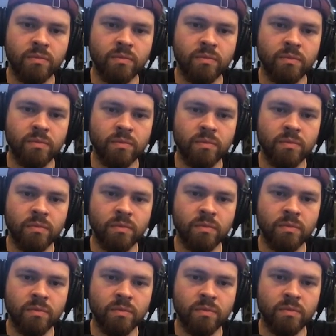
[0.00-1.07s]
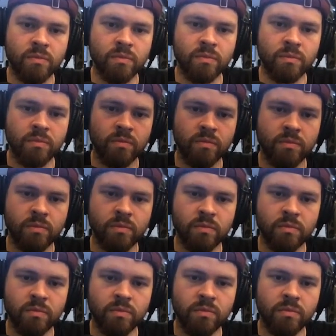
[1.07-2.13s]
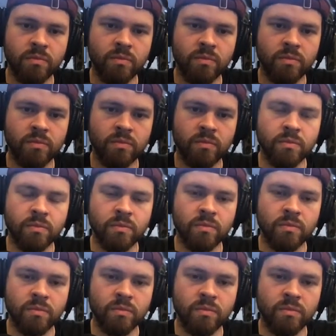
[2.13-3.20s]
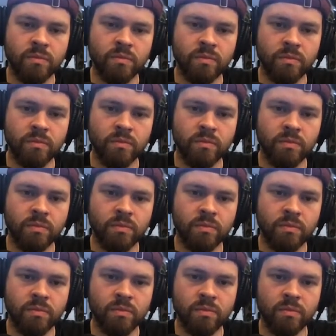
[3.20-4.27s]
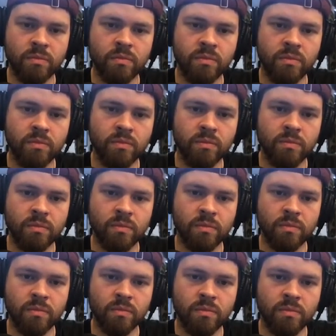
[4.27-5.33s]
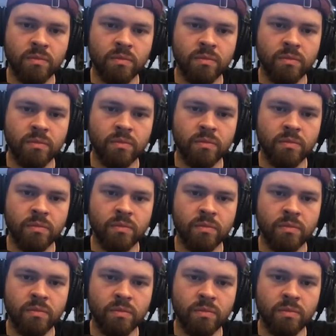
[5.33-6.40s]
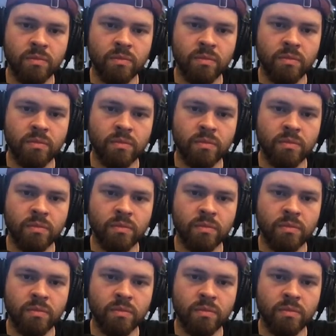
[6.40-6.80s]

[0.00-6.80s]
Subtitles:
[no speech]